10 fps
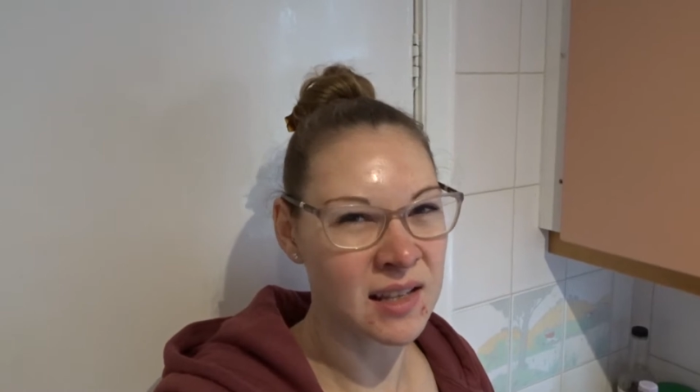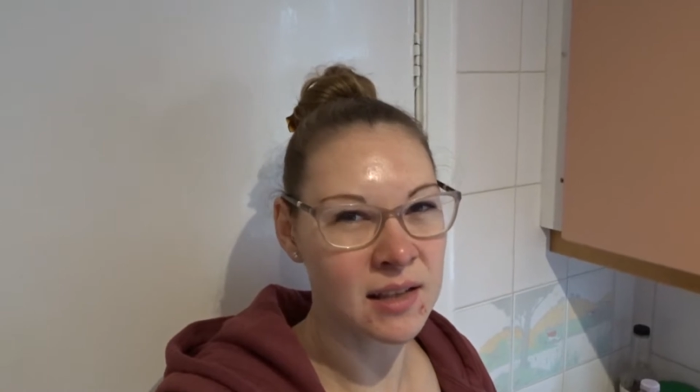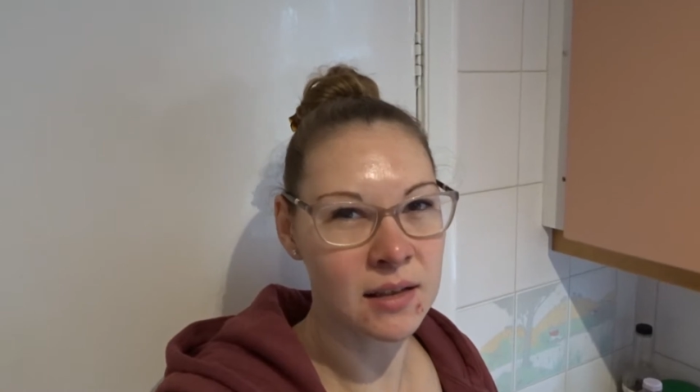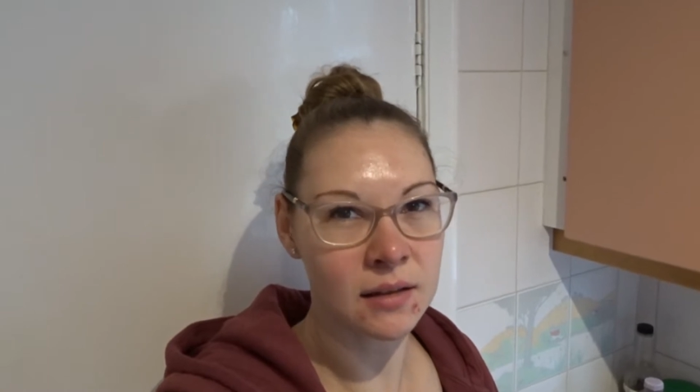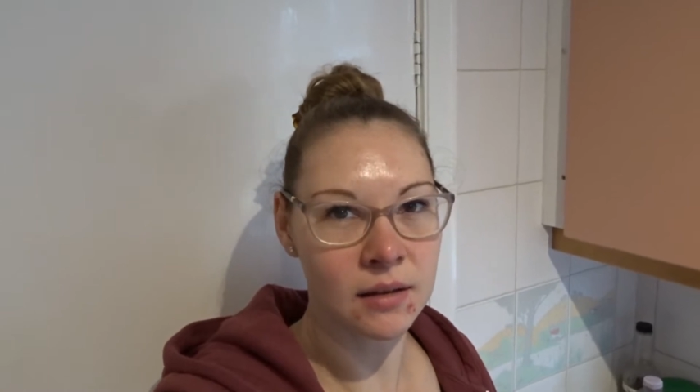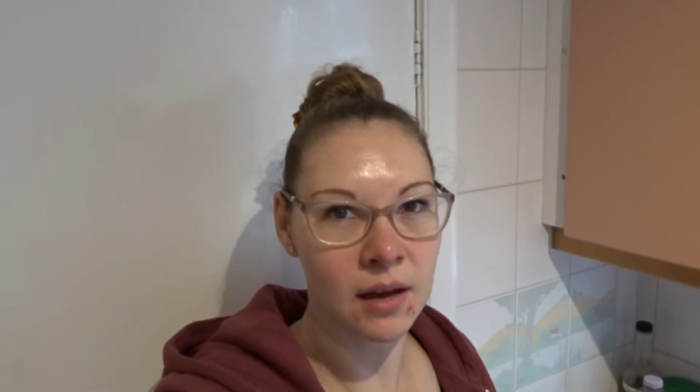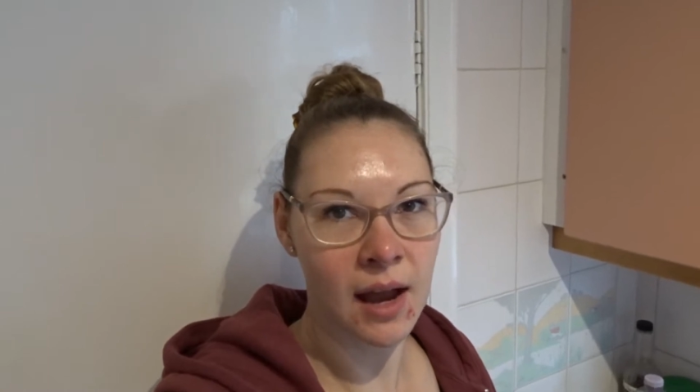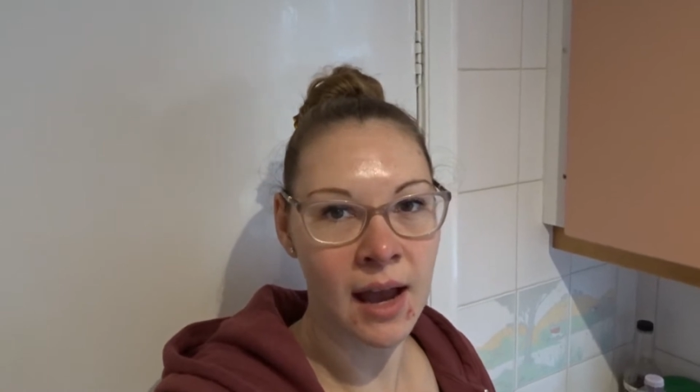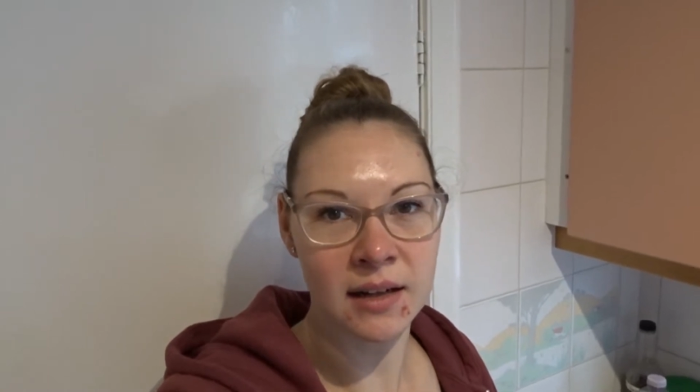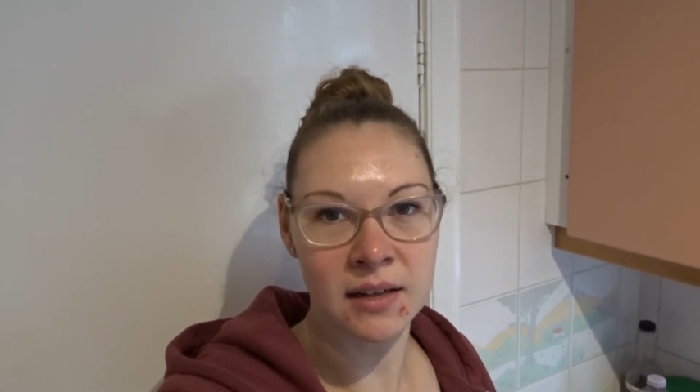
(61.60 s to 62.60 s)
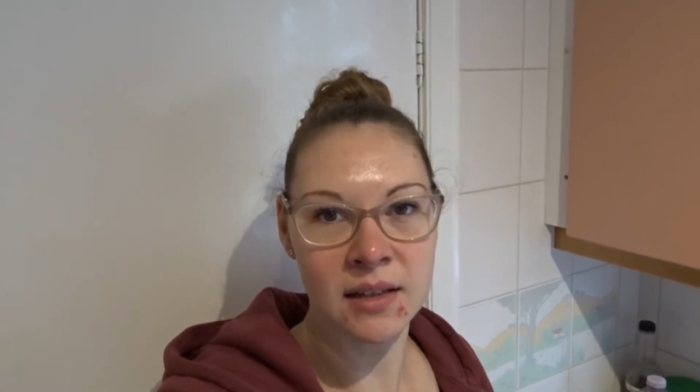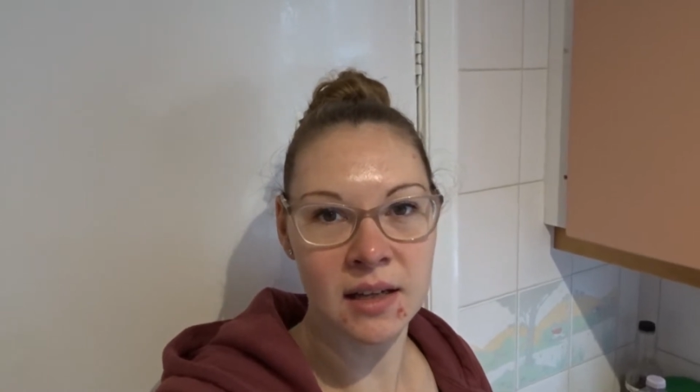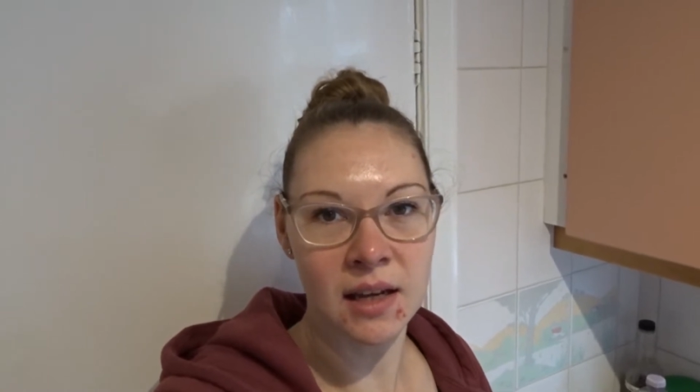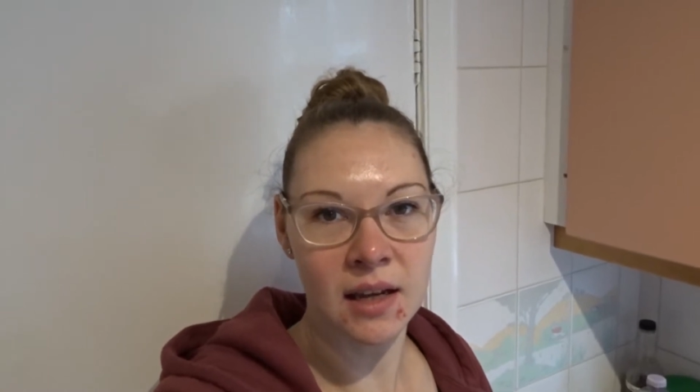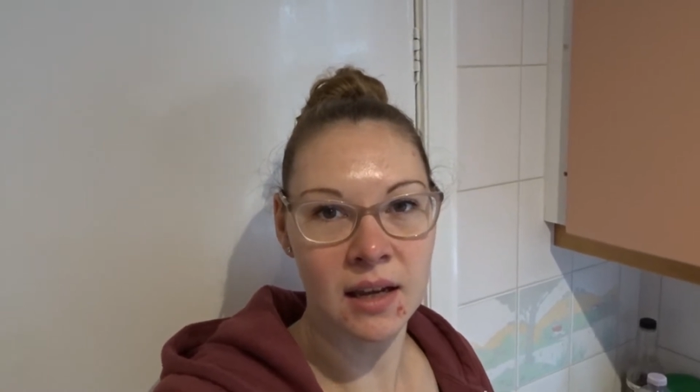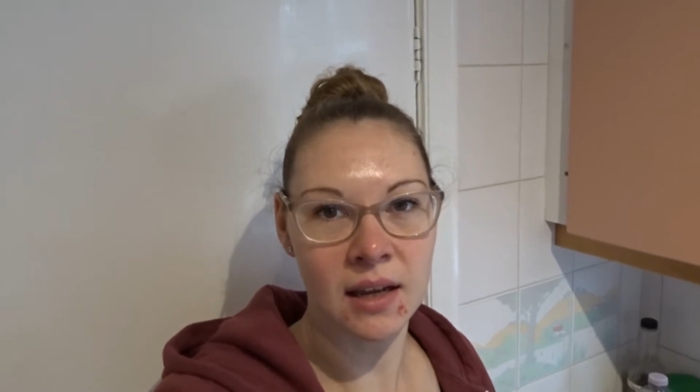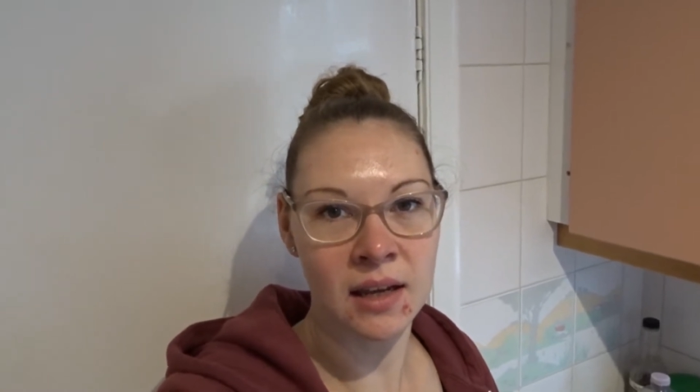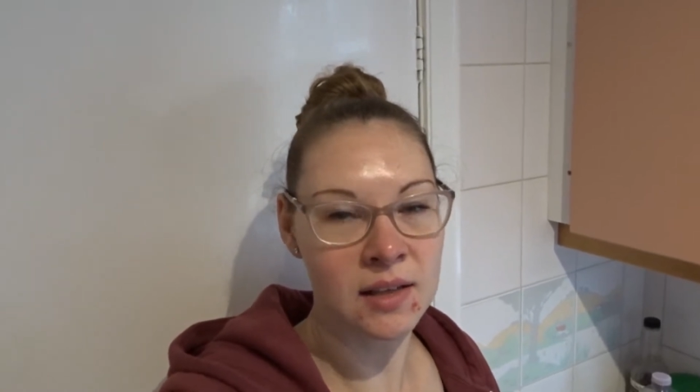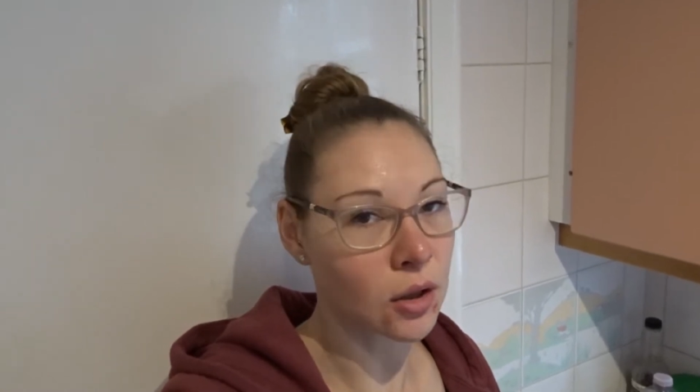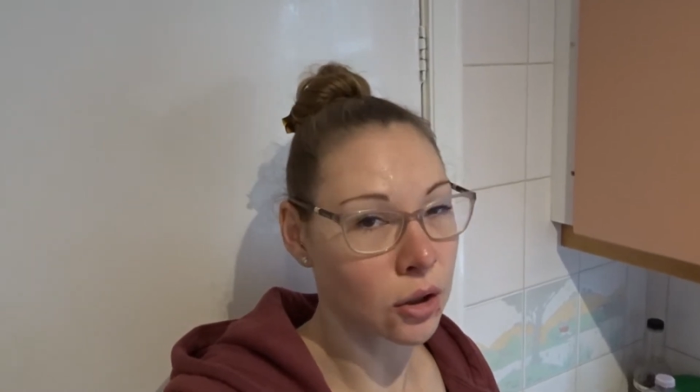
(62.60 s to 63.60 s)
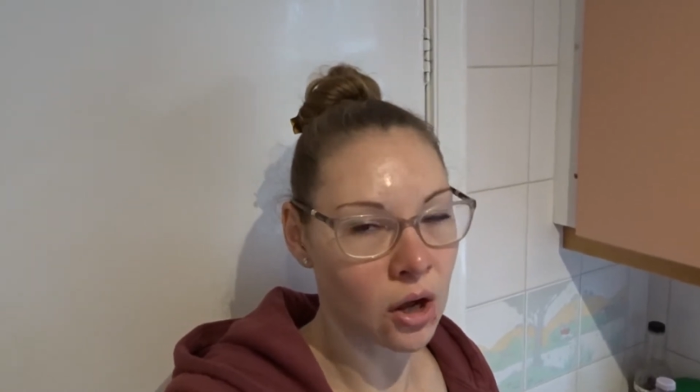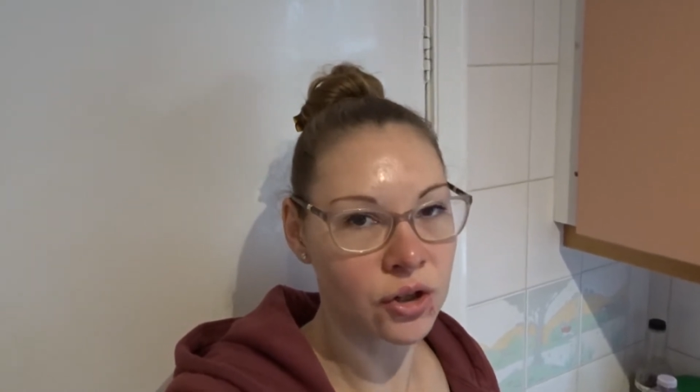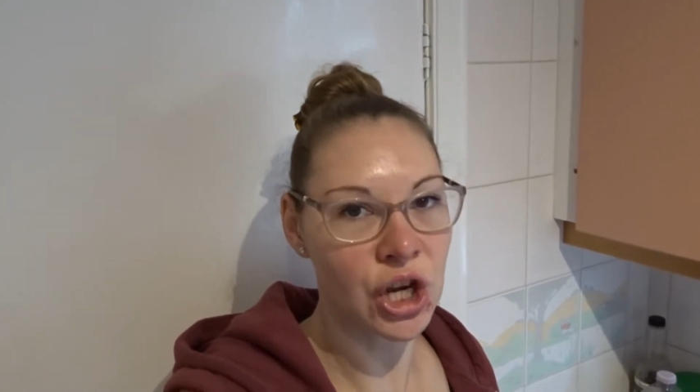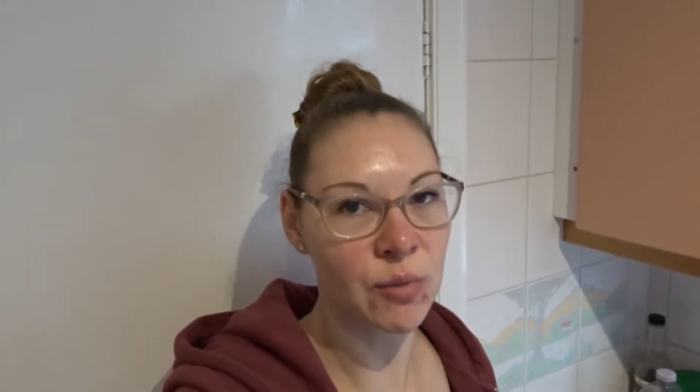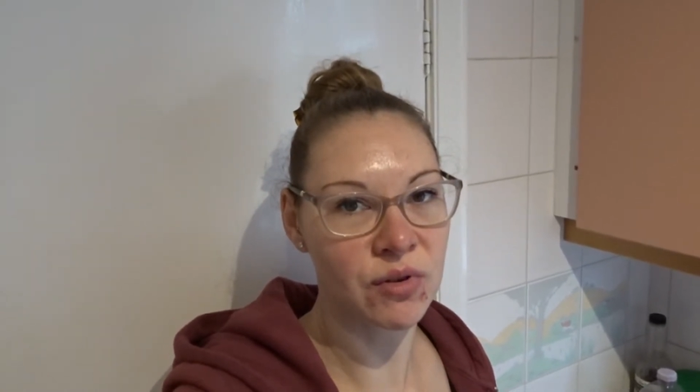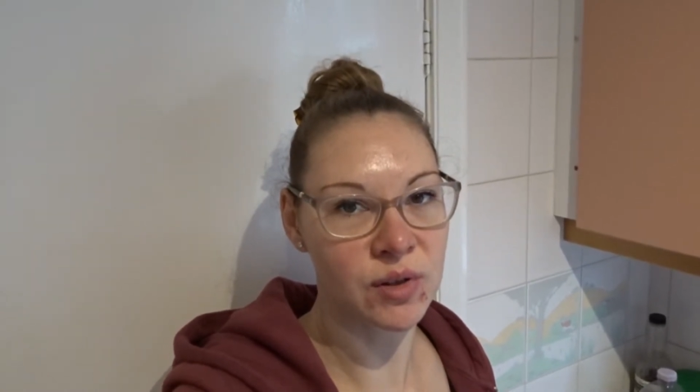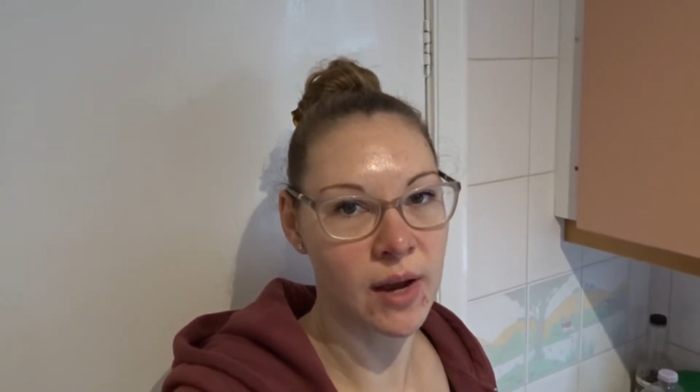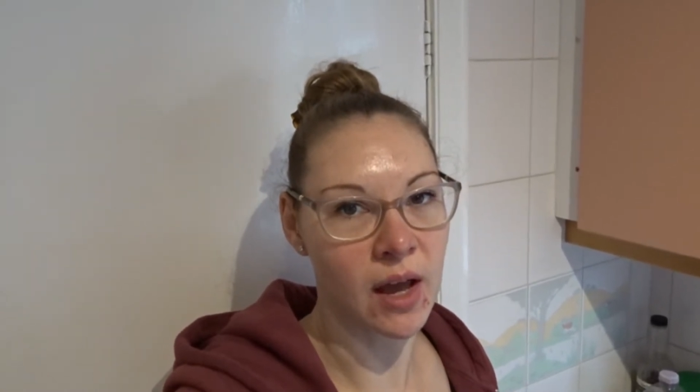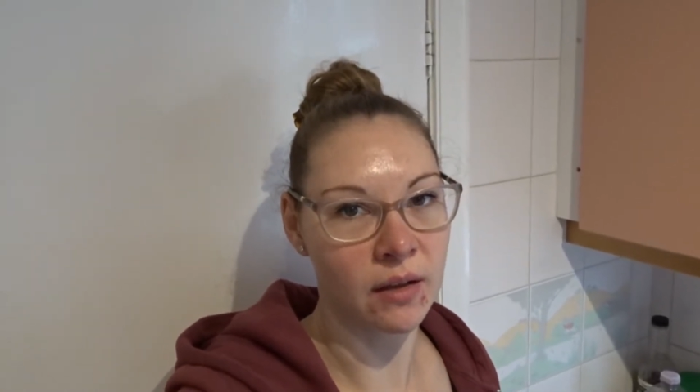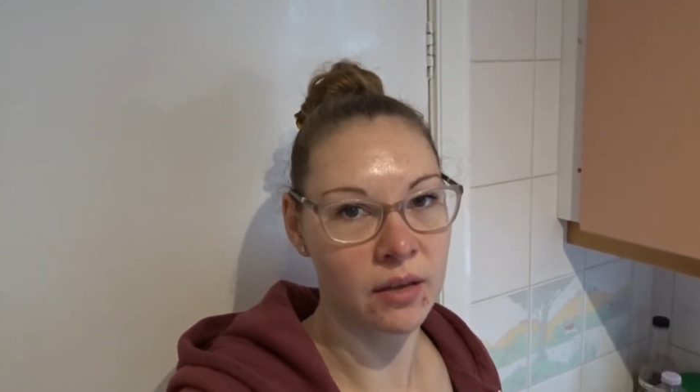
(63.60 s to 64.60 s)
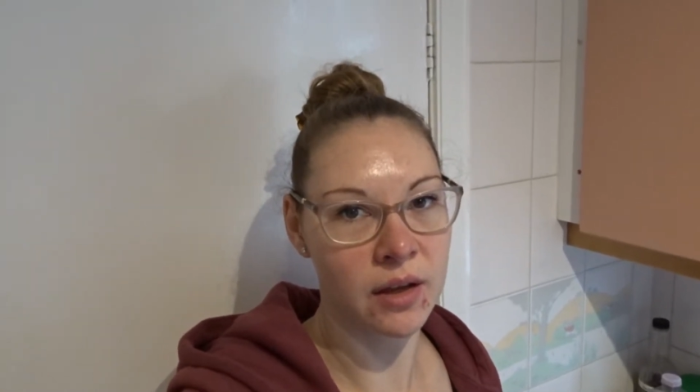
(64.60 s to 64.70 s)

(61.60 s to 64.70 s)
is, and it's a lot cheaper as well.